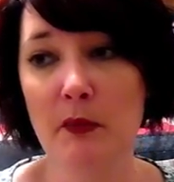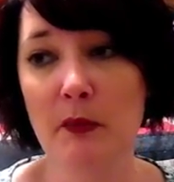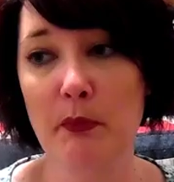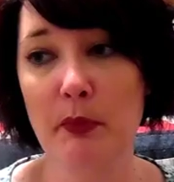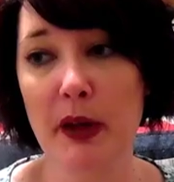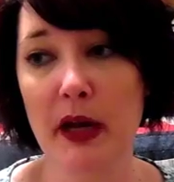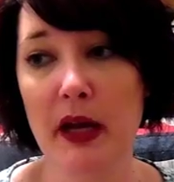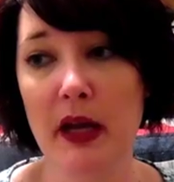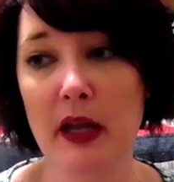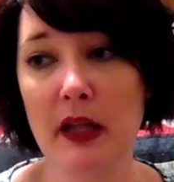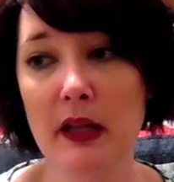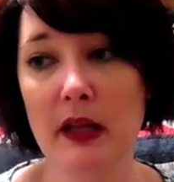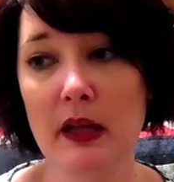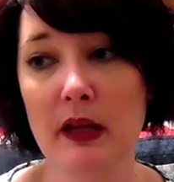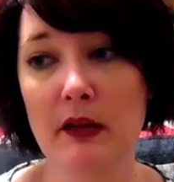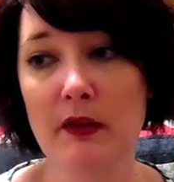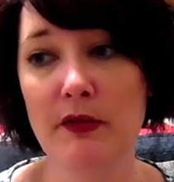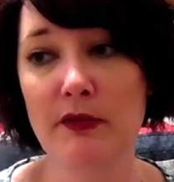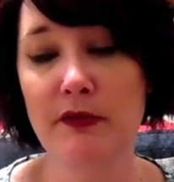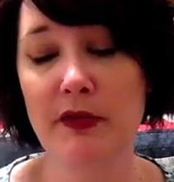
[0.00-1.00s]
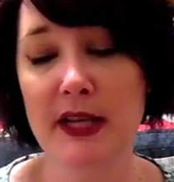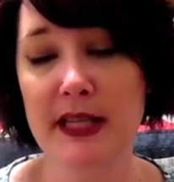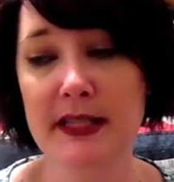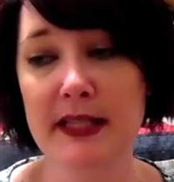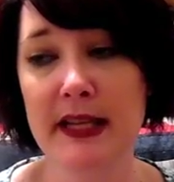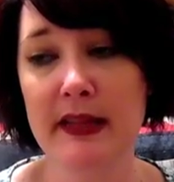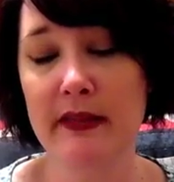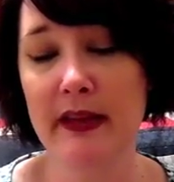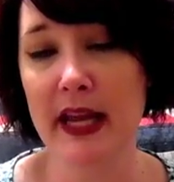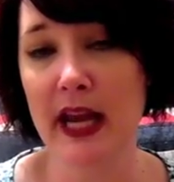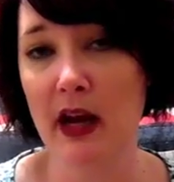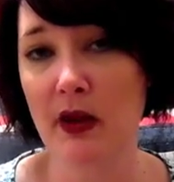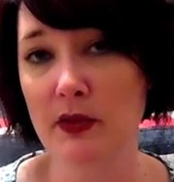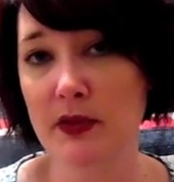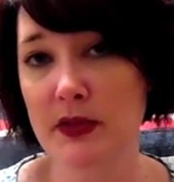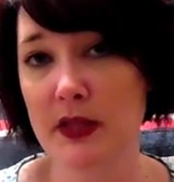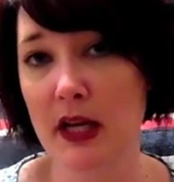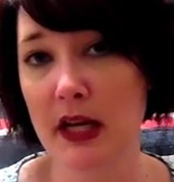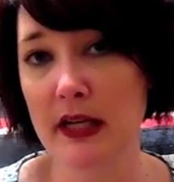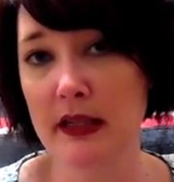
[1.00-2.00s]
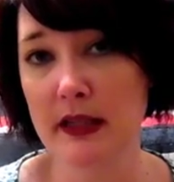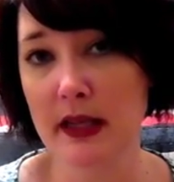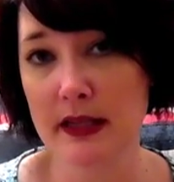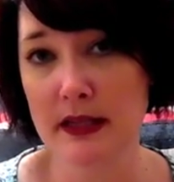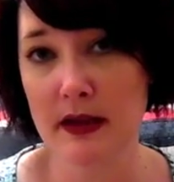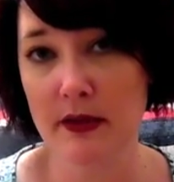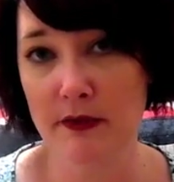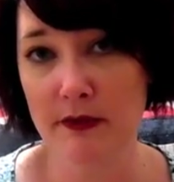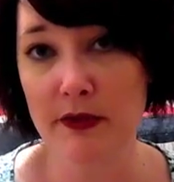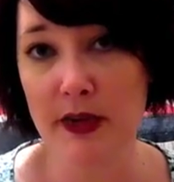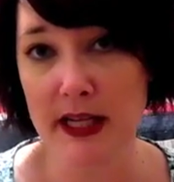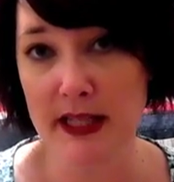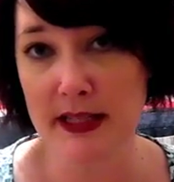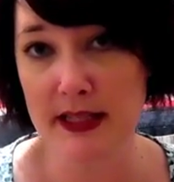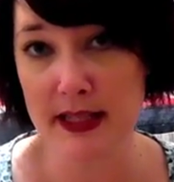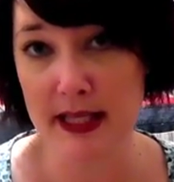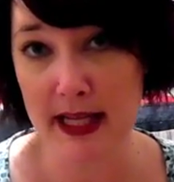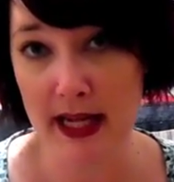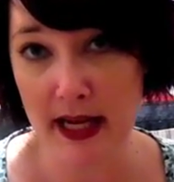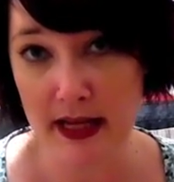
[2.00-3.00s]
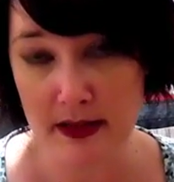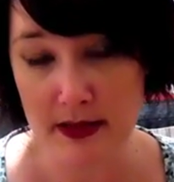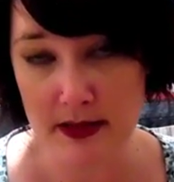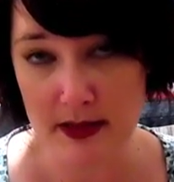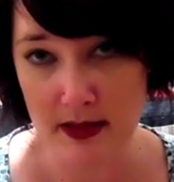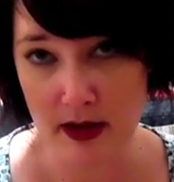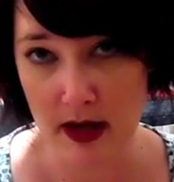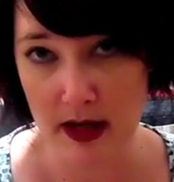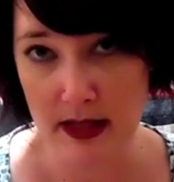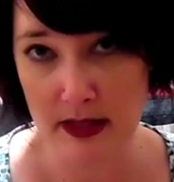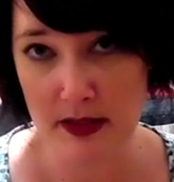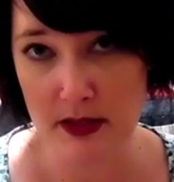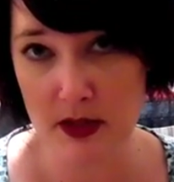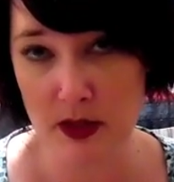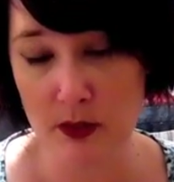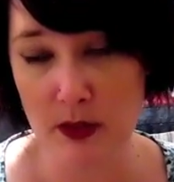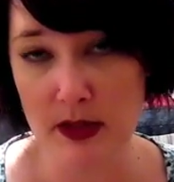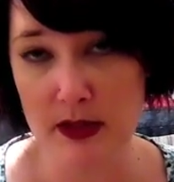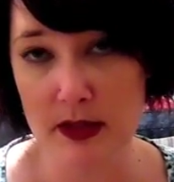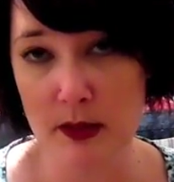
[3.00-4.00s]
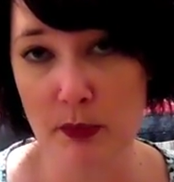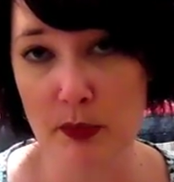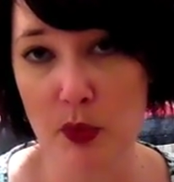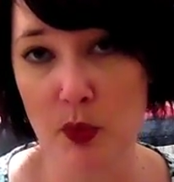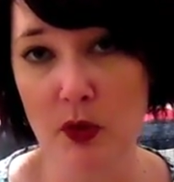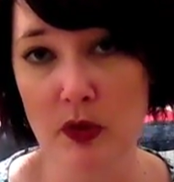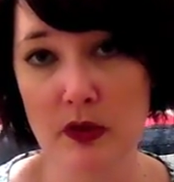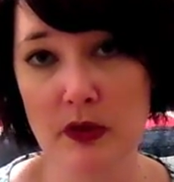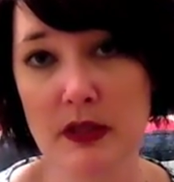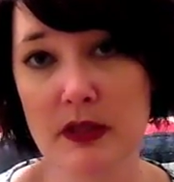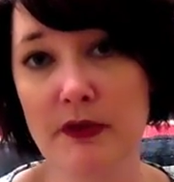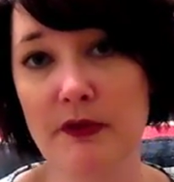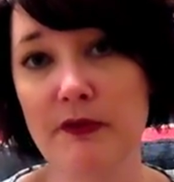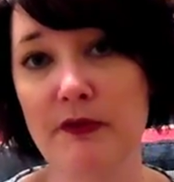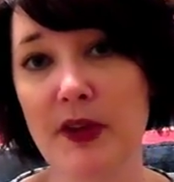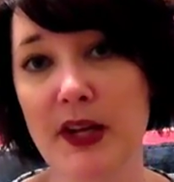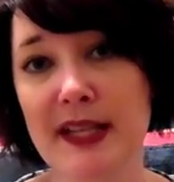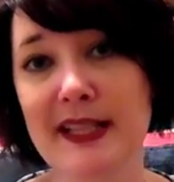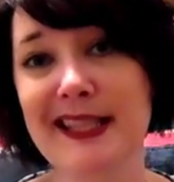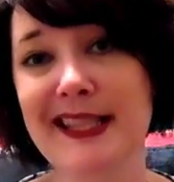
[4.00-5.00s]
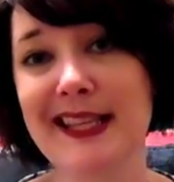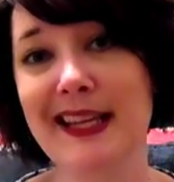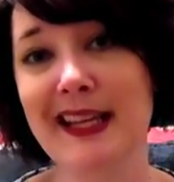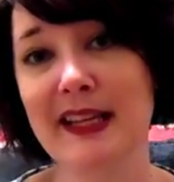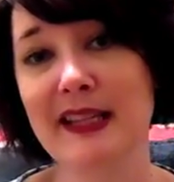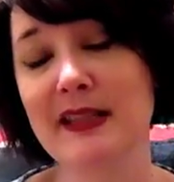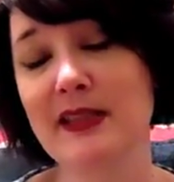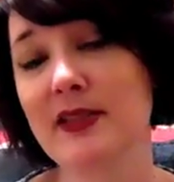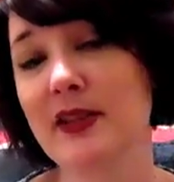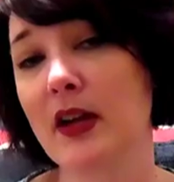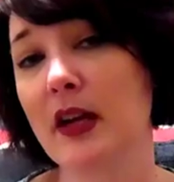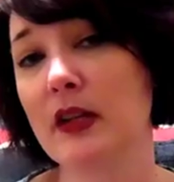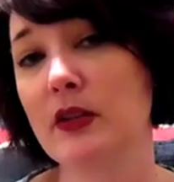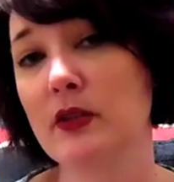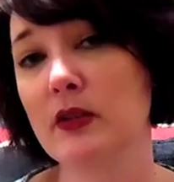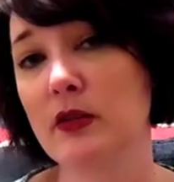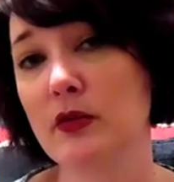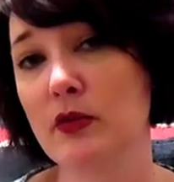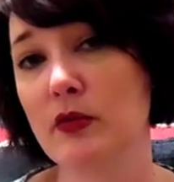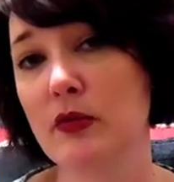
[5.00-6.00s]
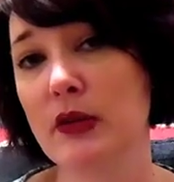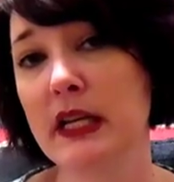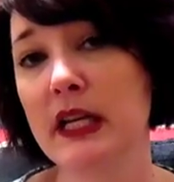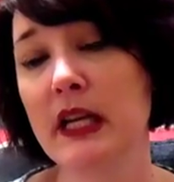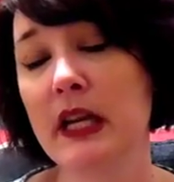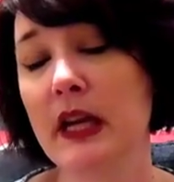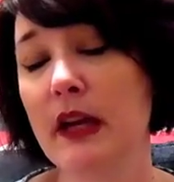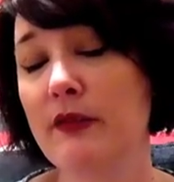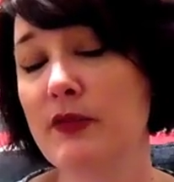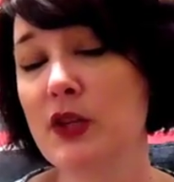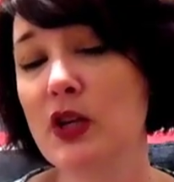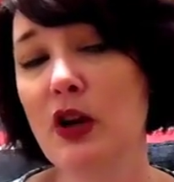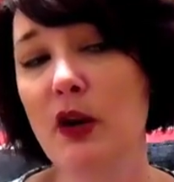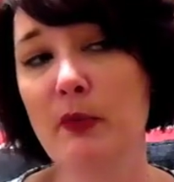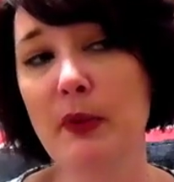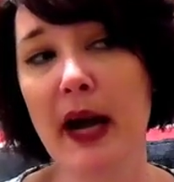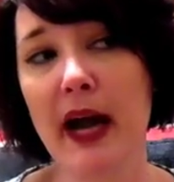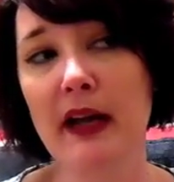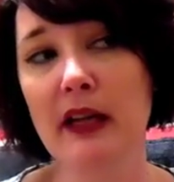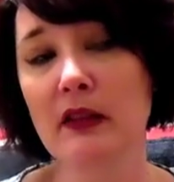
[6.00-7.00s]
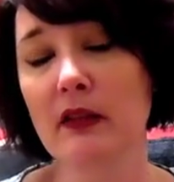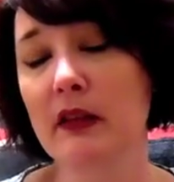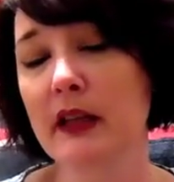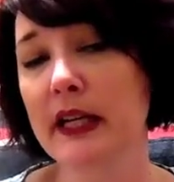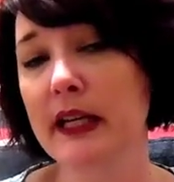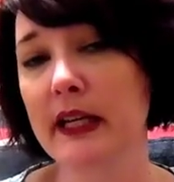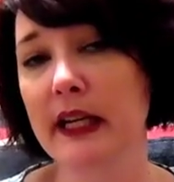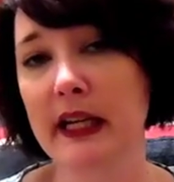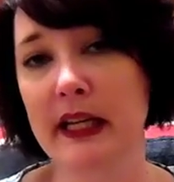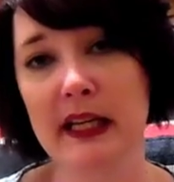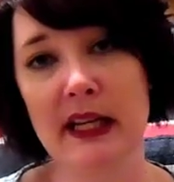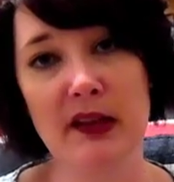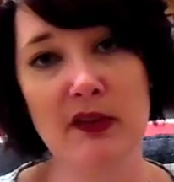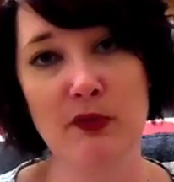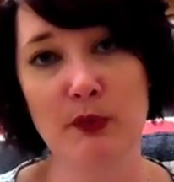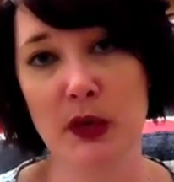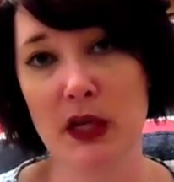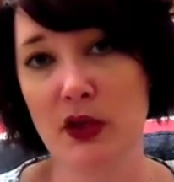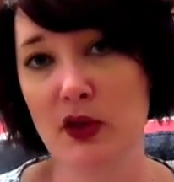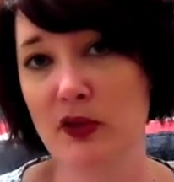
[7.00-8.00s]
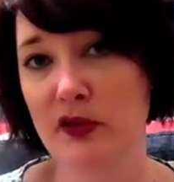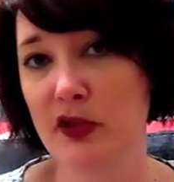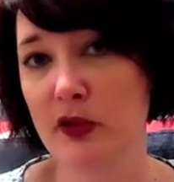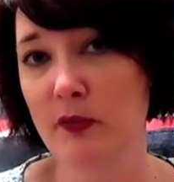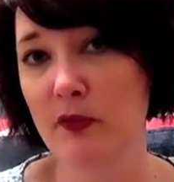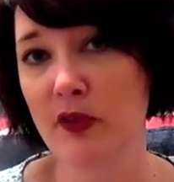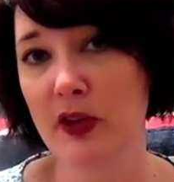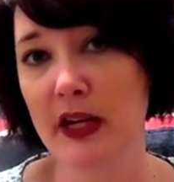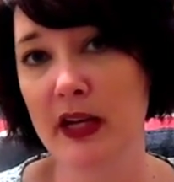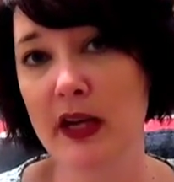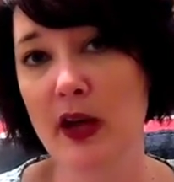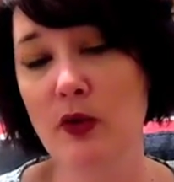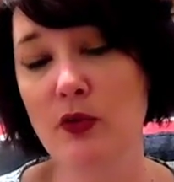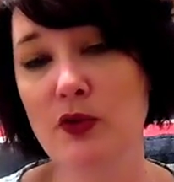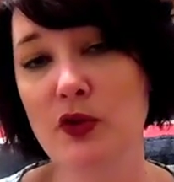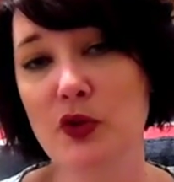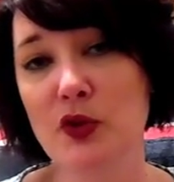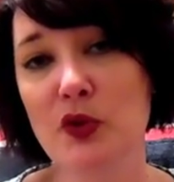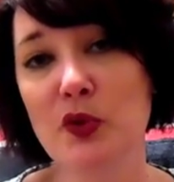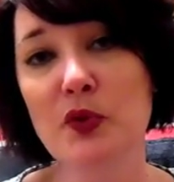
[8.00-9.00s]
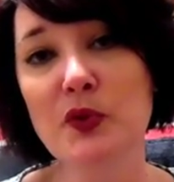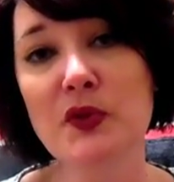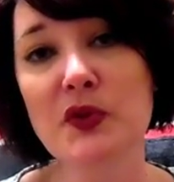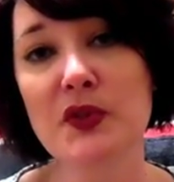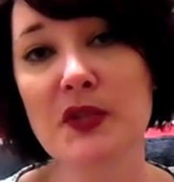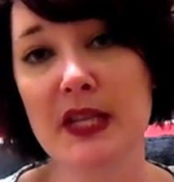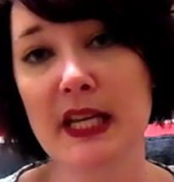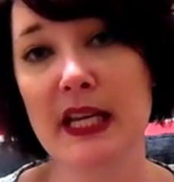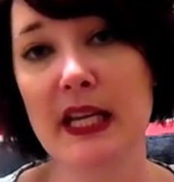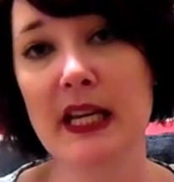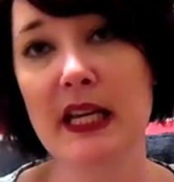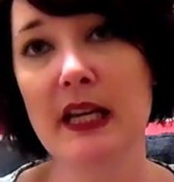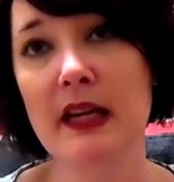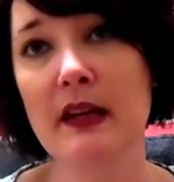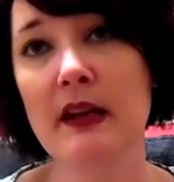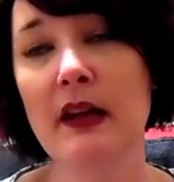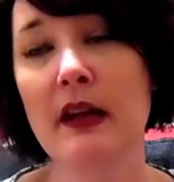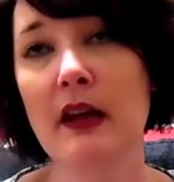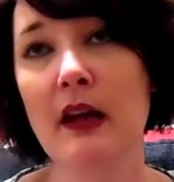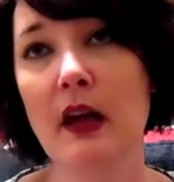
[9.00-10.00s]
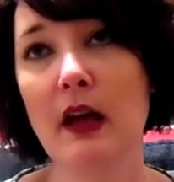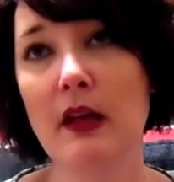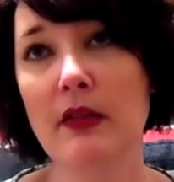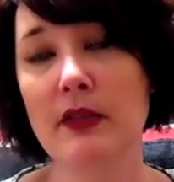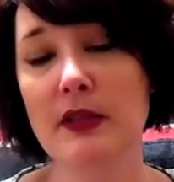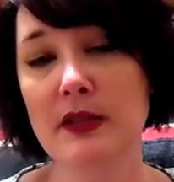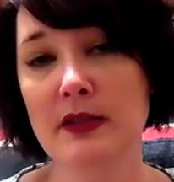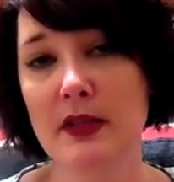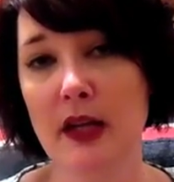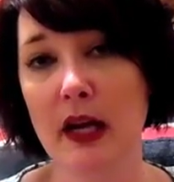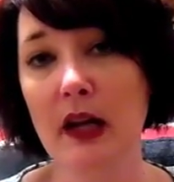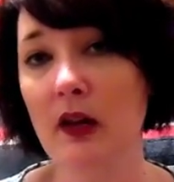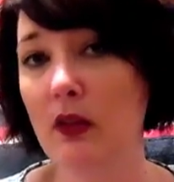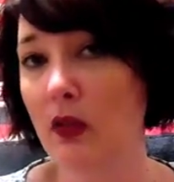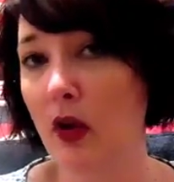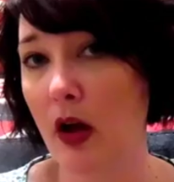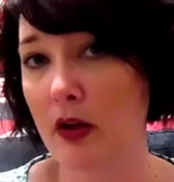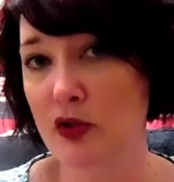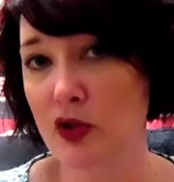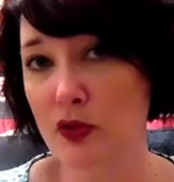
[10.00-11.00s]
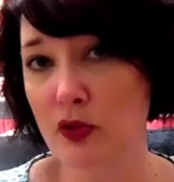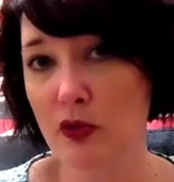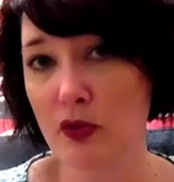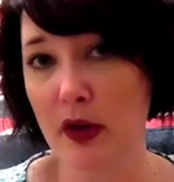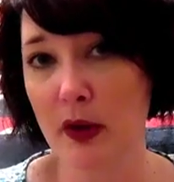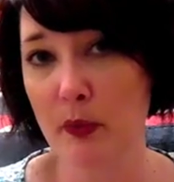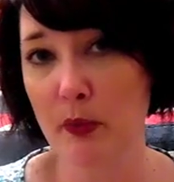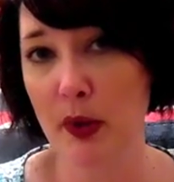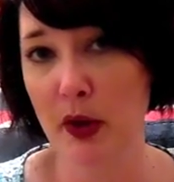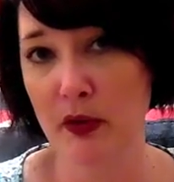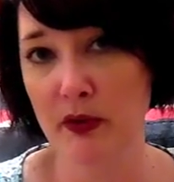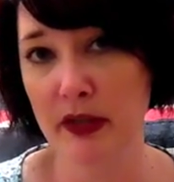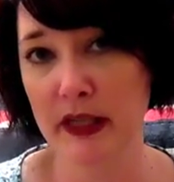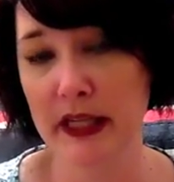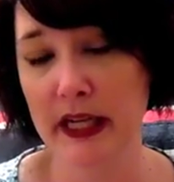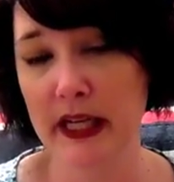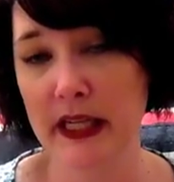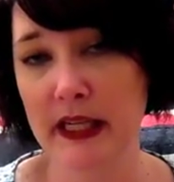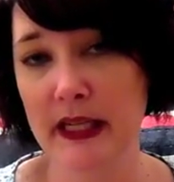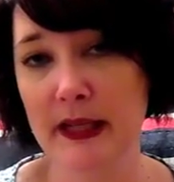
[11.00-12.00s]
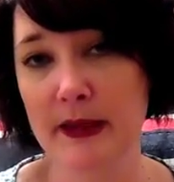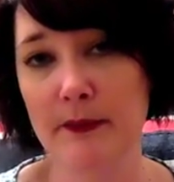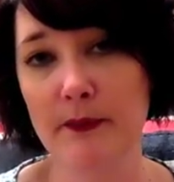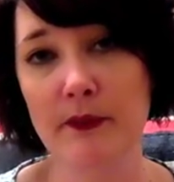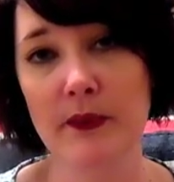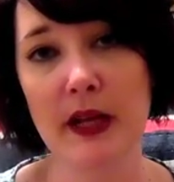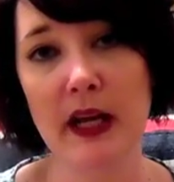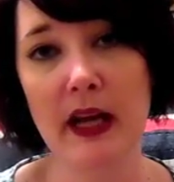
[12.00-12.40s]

But fixing the outside doesn't fix the inside. So it's important to fix the inside too. If you go back and look at any of my YouTube videos, you'll see the psychological component in it.